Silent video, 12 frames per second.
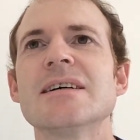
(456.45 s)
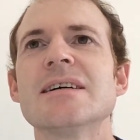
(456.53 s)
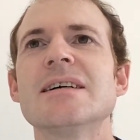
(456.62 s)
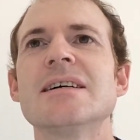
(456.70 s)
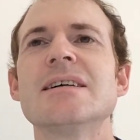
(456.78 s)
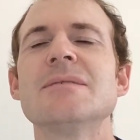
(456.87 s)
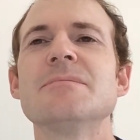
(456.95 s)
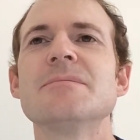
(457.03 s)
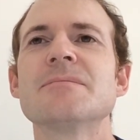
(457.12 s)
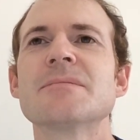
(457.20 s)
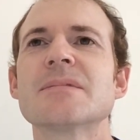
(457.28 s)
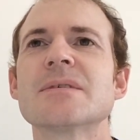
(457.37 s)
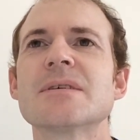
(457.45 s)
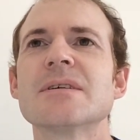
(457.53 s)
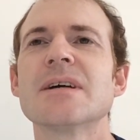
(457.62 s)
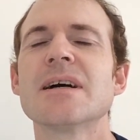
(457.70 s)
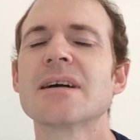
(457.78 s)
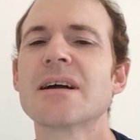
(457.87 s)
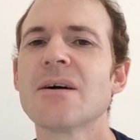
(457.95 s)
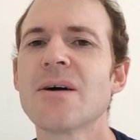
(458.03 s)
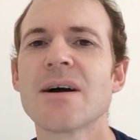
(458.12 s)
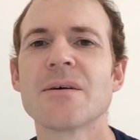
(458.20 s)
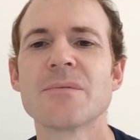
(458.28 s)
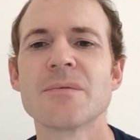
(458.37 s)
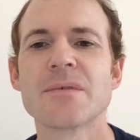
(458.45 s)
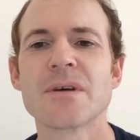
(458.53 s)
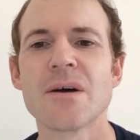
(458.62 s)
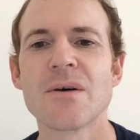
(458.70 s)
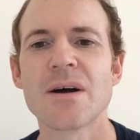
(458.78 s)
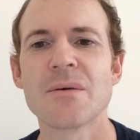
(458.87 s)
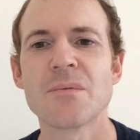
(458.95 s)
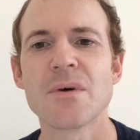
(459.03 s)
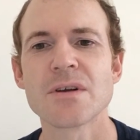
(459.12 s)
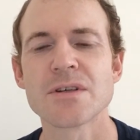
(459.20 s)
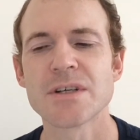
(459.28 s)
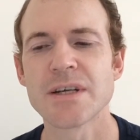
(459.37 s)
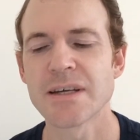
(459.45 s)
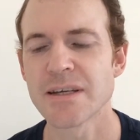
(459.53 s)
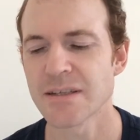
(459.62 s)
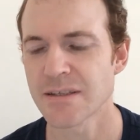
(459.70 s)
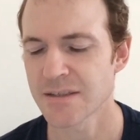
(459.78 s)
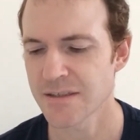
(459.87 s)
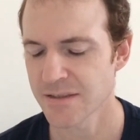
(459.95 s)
Yeah, go out and watch it.